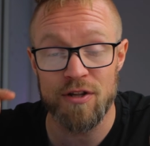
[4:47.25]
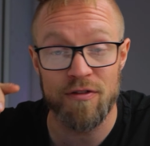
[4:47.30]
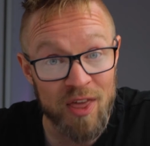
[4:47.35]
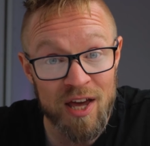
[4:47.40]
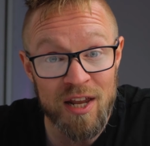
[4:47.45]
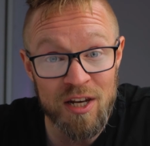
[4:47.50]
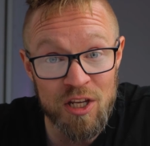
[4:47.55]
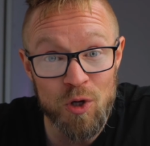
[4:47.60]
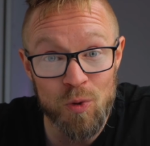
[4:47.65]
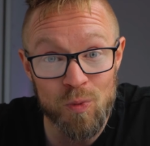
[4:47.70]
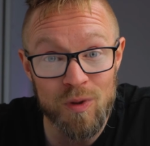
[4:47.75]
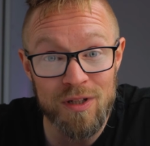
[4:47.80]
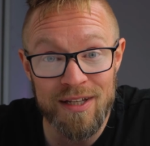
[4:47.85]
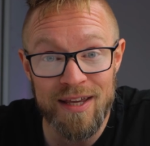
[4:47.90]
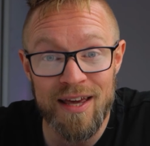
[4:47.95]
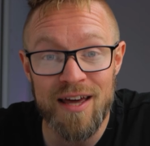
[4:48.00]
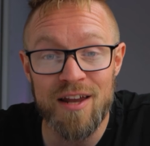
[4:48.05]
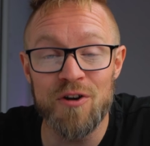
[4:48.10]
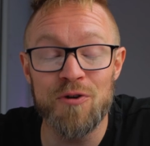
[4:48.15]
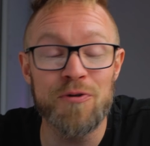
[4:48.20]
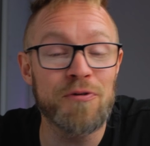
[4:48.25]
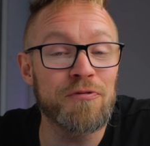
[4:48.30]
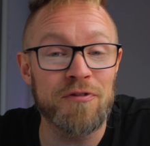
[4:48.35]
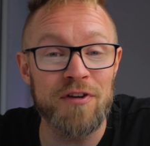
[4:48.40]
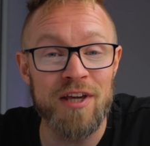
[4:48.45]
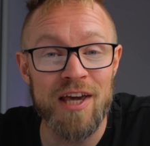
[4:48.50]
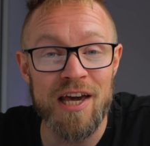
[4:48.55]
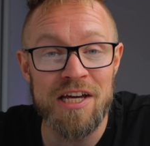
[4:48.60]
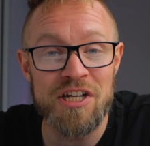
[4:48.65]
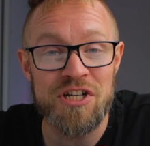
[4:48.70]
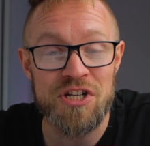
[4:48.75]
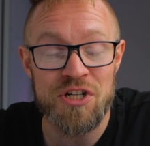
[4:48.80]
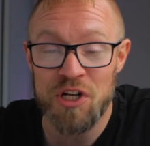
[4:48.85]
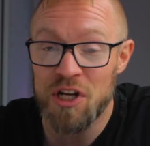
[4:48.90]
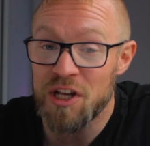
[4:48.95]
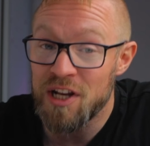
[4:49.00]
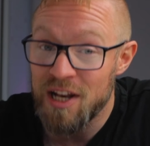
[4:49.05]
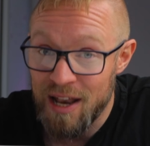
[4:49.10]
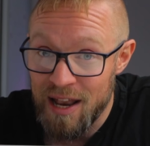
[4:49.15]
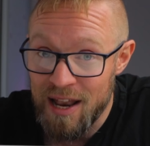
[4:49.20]
Then you will get a notification
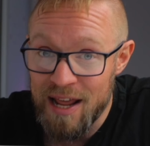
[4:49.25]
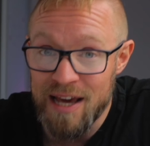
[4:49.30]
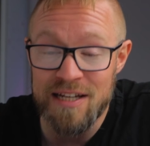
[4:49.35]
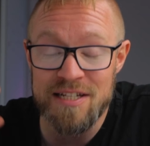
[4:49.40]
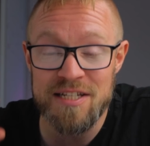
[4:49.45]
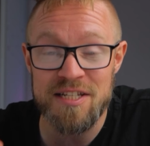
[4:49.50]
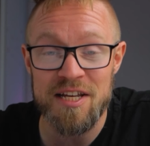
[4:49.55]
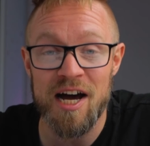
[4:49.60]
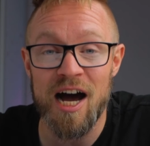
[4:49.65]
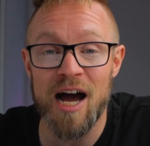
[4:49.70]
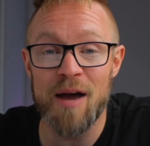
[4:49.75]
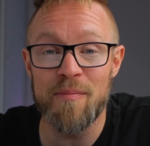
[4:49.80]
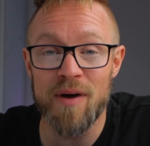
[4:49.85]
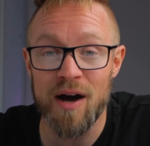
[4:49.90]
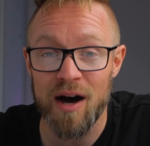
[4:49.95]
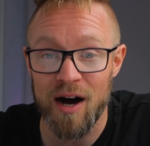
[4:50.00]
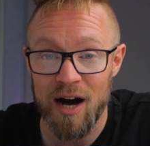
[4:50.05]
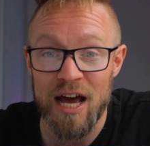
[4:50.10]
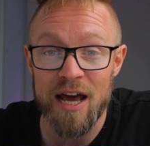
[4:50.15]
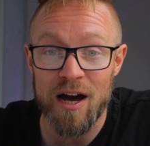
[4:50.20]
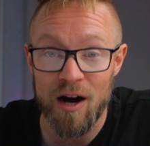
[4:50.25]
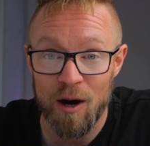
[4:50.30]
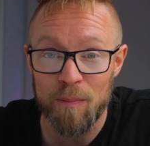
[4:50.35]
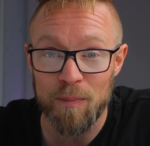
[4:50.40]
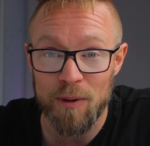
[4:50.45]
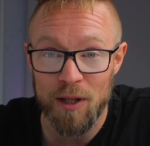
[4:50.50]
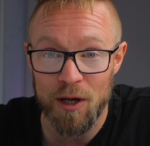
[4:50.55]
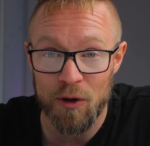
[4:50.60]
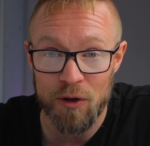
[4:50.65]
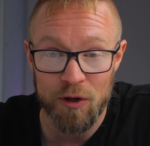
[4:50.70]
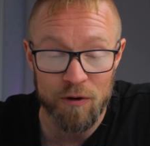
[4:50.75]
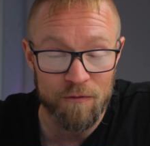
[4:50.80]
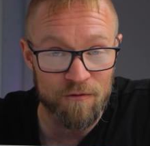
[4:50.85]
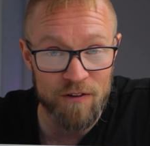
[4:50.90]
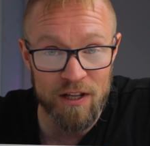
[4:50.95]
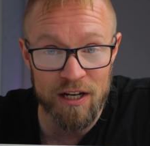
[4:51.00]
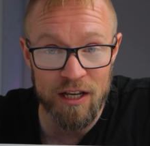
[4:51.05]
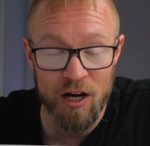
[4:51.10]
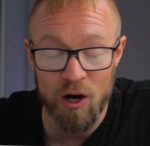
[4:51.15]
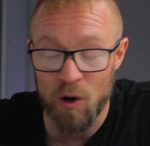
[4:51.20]
next time I upload a
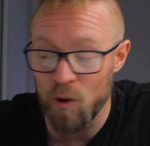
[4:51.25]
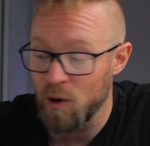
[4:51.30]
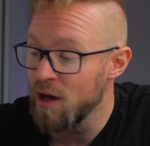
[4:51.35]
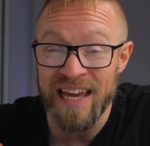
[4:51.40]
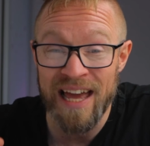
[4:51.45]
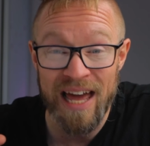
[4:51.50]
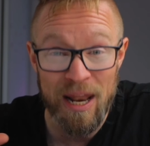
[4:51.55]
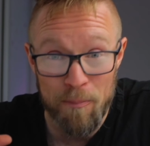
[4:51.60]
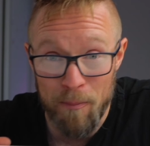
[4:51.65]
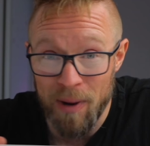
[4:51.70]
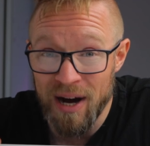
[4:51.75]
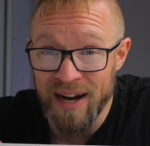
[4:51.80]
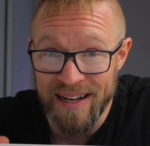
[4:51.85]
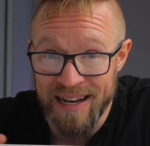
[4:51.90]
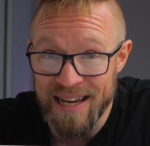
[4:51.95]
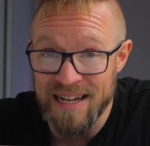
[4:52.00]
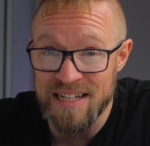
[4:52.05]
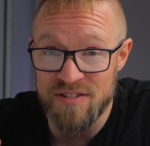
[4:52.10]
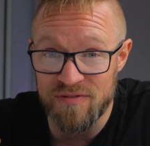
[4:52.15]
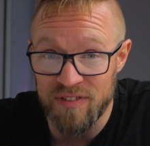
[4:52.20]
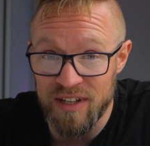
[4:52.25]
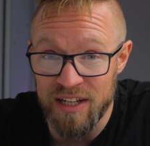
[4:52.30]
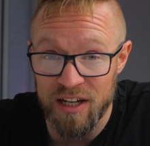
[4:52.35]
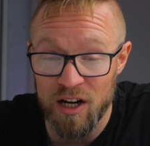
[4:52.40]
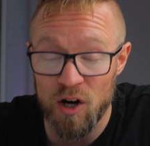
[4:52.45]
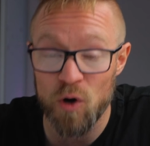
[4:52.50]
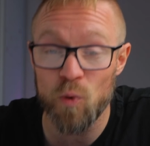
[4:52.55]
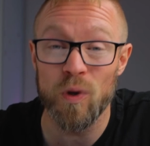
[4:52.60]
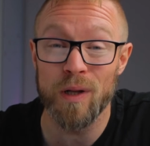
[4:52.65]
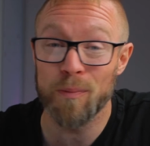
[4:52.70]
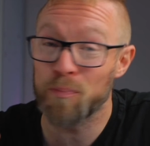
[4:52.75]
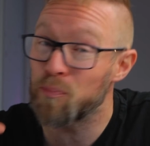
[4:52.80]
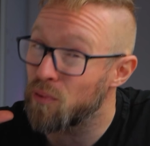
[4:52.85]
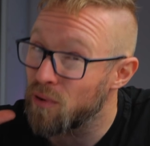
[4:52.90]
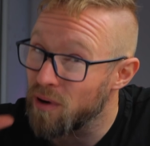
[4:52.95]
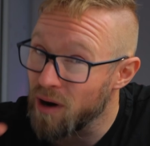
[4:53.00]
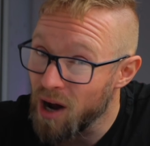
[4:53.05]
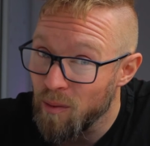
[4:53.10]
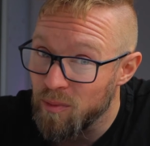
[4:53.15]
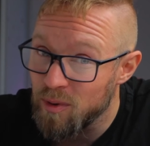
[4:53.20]
video, and my next video will
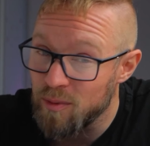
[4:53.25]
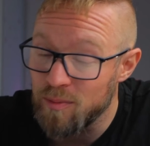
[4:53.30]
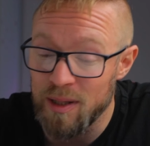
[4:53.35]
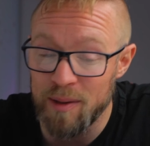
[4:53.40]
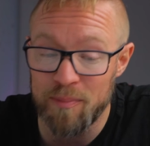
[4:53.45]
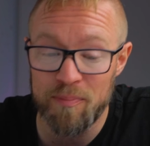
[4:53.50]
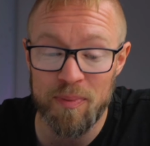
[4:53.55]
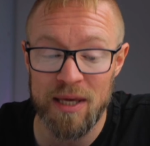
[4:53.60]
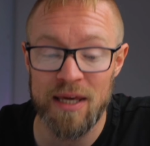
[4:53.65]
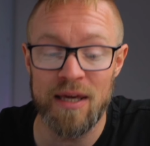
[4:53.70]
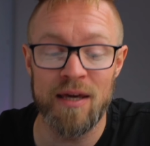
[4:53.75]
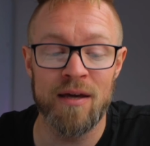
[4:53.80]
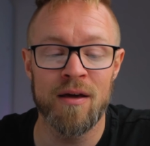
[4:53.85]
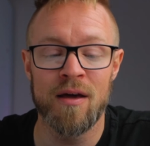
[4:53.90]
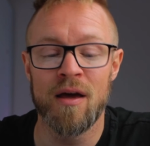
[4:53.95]
probably be